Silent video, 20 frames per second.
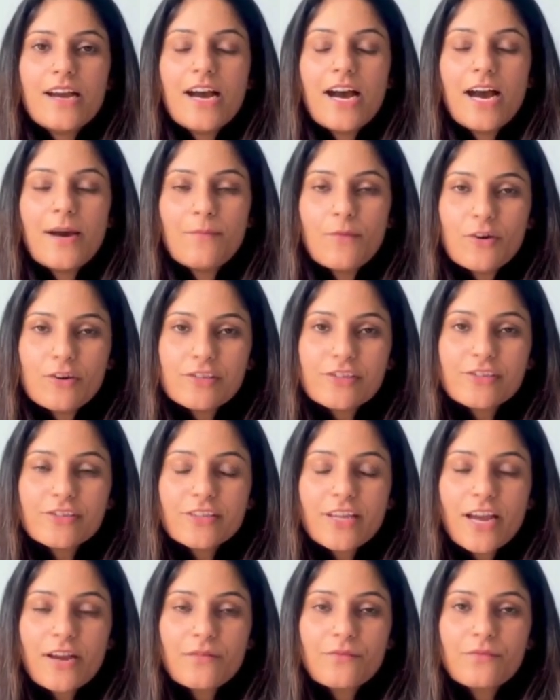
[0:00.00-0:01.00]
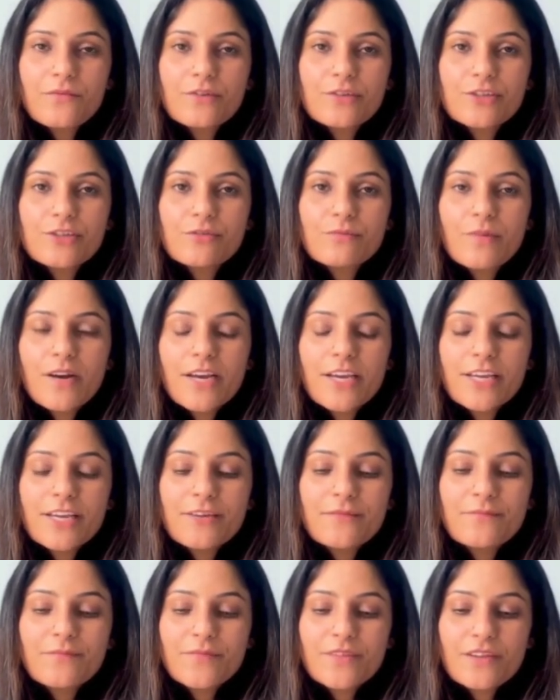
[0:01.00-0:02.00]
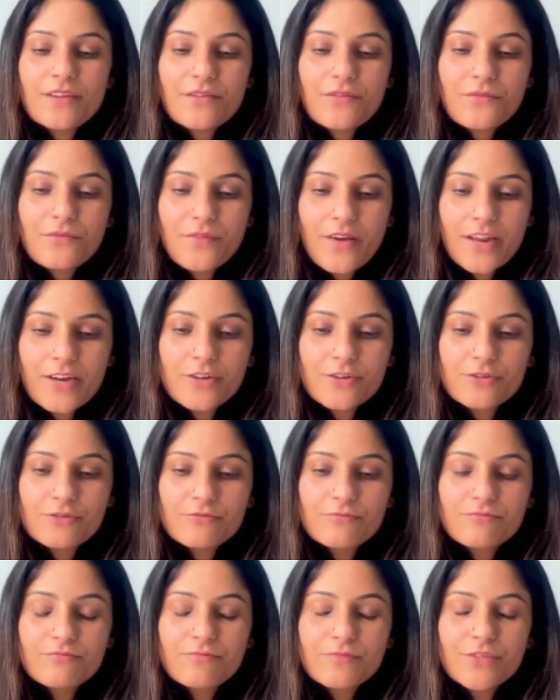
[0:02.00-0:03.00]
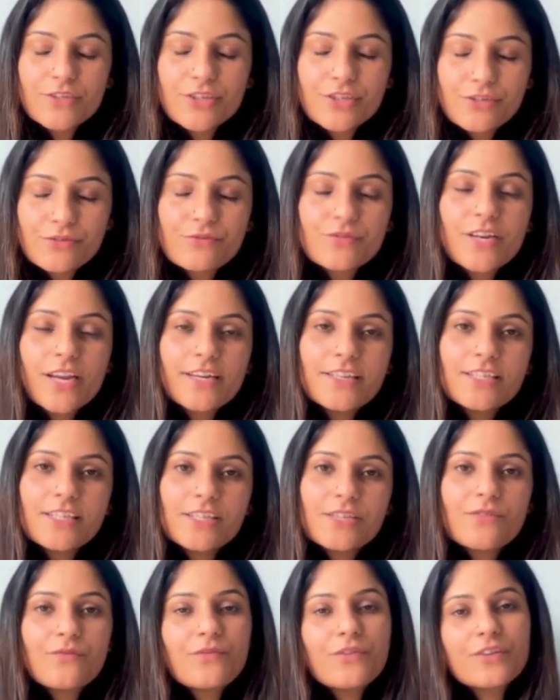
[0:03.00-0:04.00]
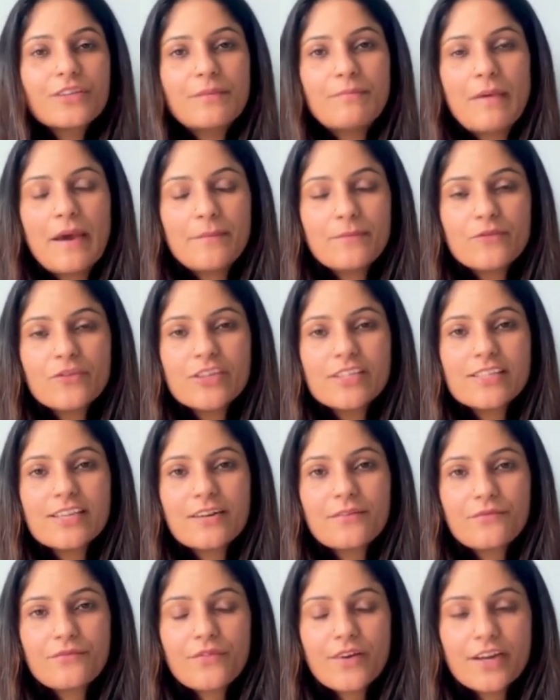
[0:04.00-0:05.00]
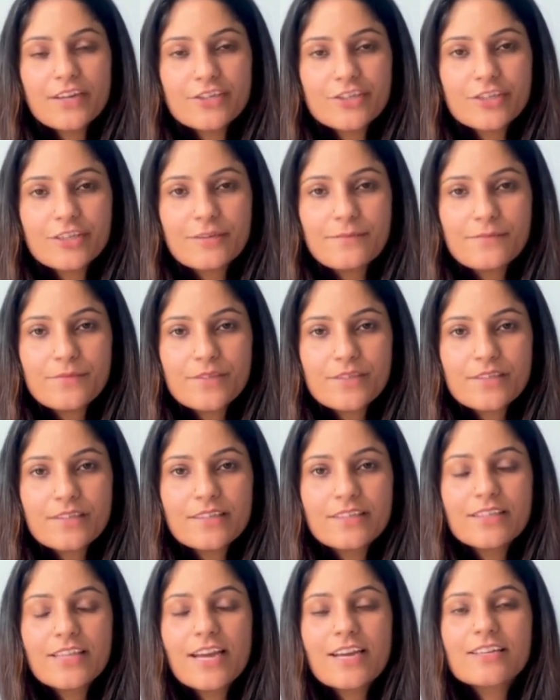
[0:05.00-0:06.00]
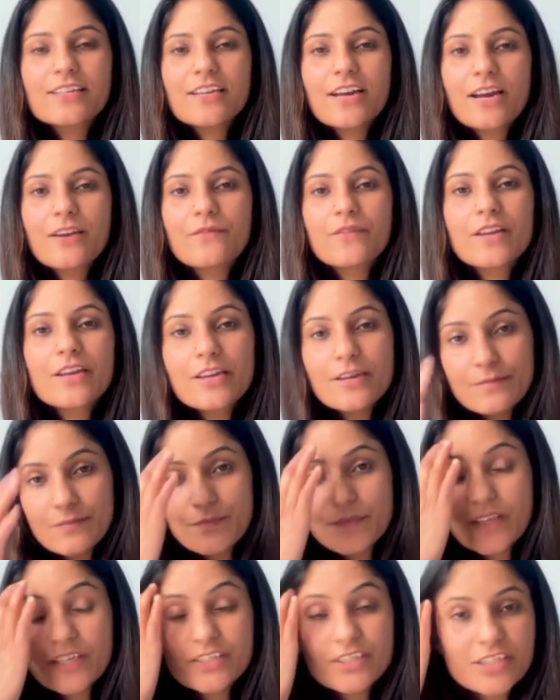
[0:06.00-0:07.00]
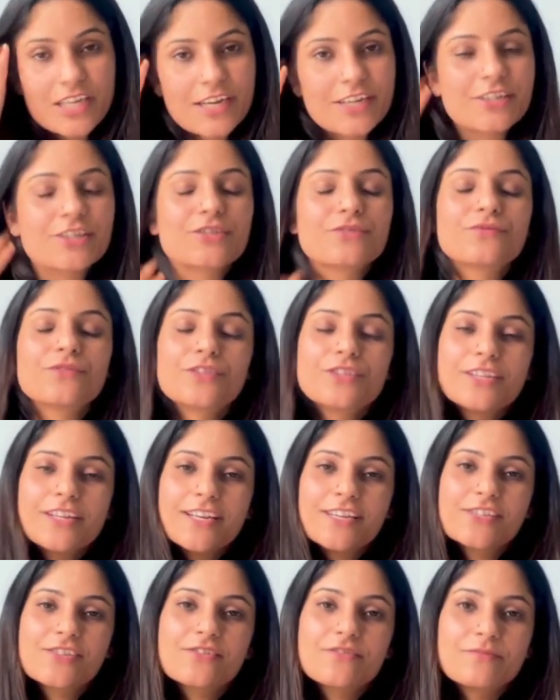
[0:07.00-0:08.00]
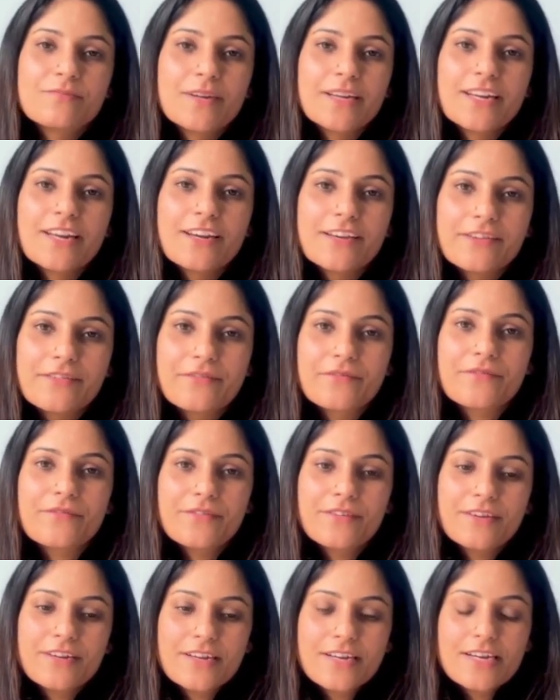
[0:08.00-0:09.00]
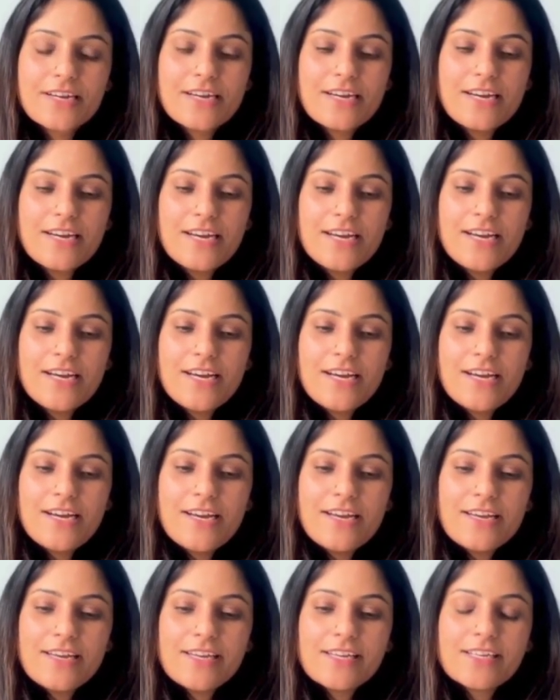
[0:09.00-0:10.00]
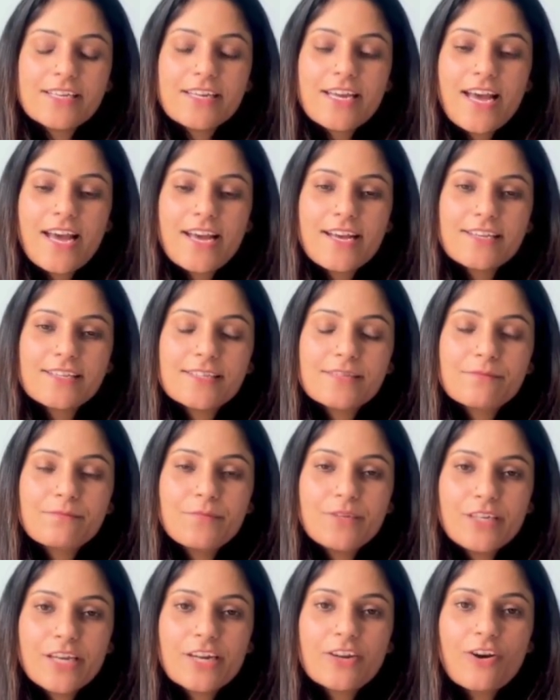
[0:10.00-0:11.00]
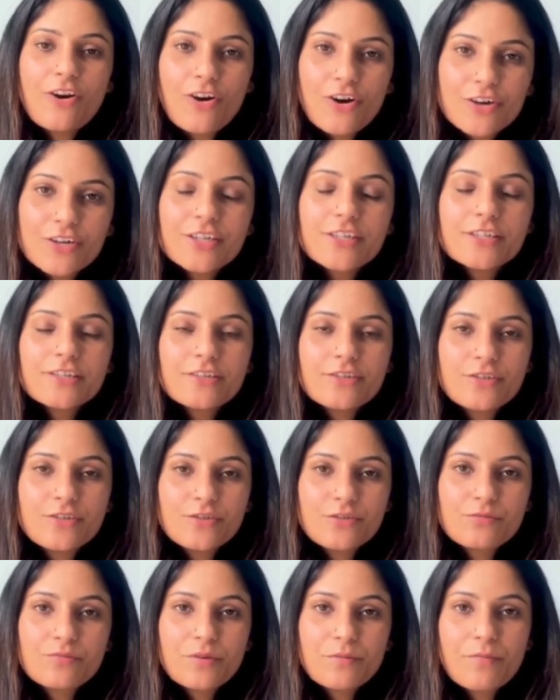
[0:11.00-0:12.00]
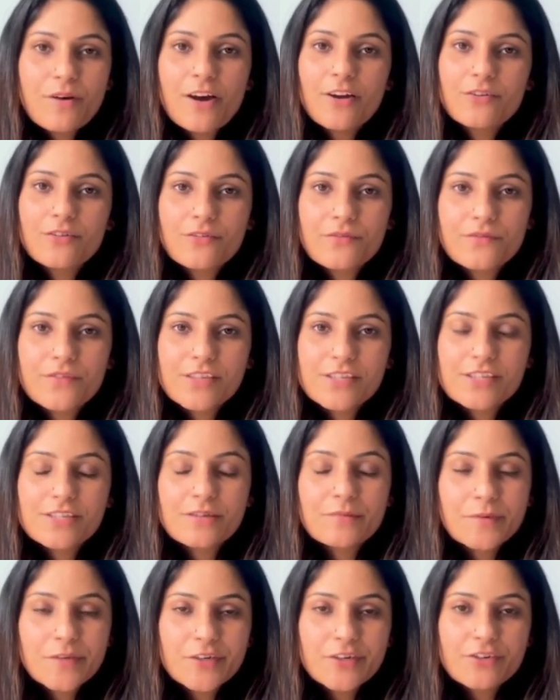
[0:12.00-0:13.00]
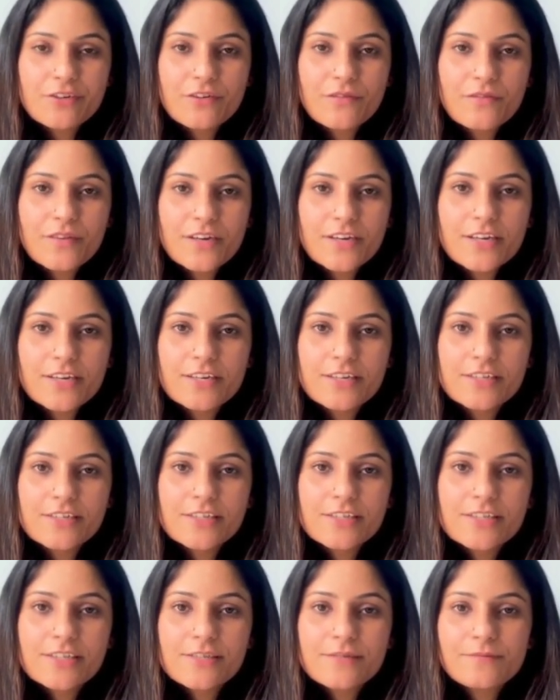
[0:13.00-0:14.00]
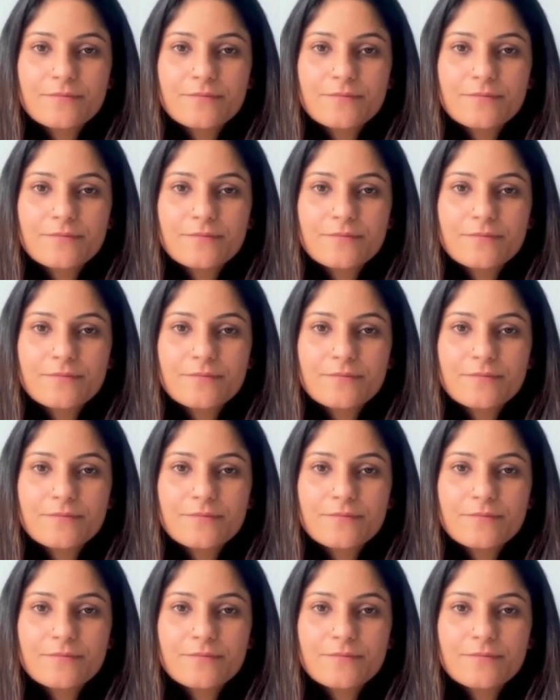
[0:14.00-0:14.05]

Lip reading: I'm also thankful to my fellow students for the memories and friendships that I will cherish for the rest of my life. It has been an honor to be part of this community of learners.